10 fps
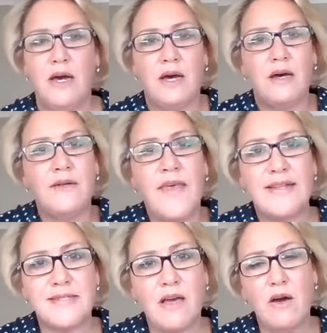uh,
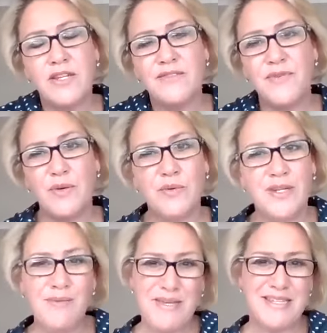that's kind of your
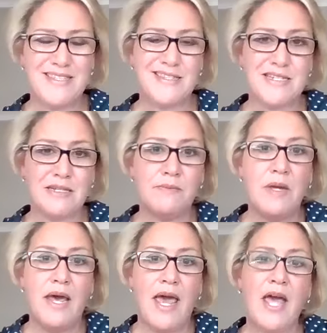limbic system
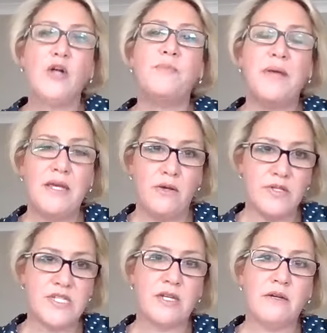helping you
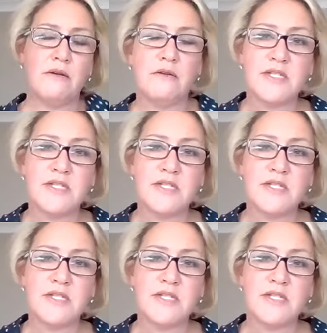to,